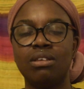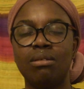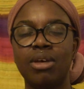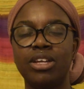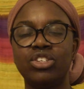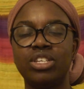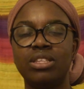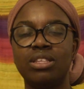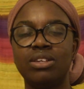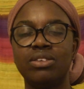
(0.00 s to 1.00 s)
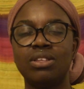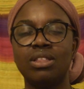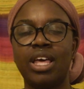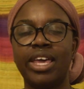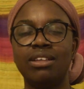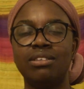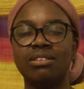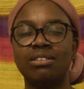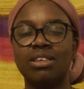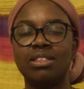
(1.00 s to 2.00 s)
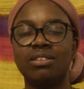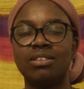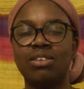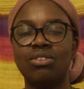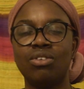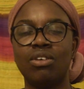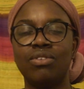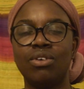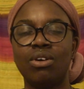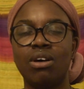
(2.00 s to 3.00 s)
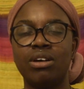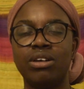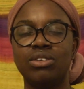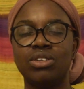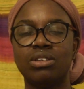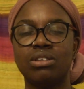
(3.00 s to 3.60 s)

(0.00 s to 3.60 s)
imagining that there's a light in the center of your heart,